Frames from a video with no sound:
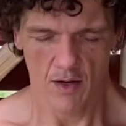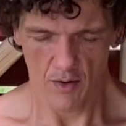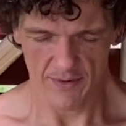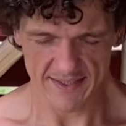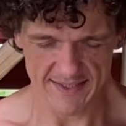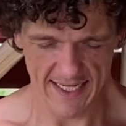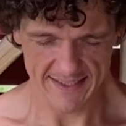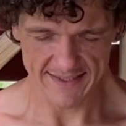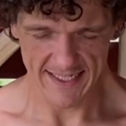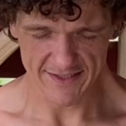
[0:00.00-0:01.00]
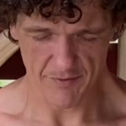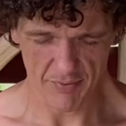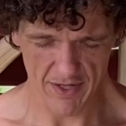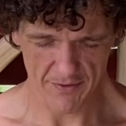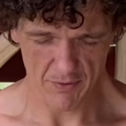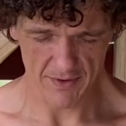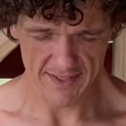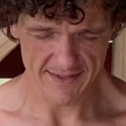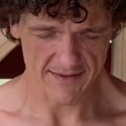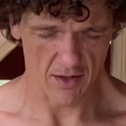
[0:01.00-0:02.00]
On this next stage of breath work,
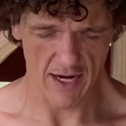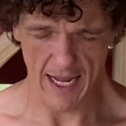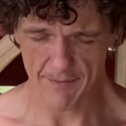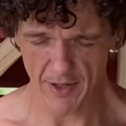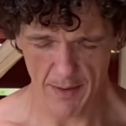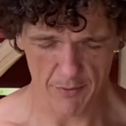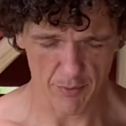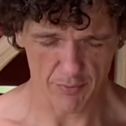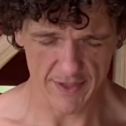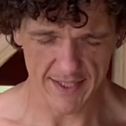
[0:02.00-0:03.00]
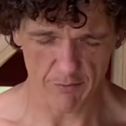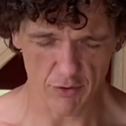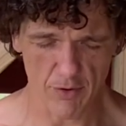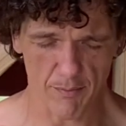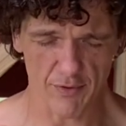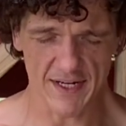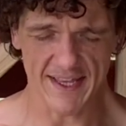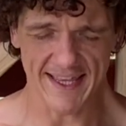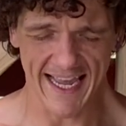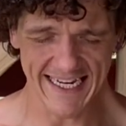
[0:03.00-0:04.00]
this is our abdominal breathing. We're going to breathe
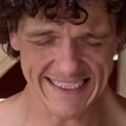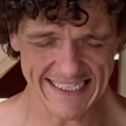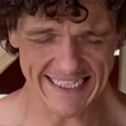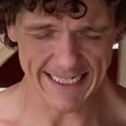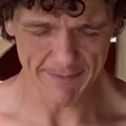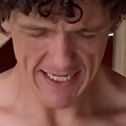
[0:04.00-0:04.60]
nice and deep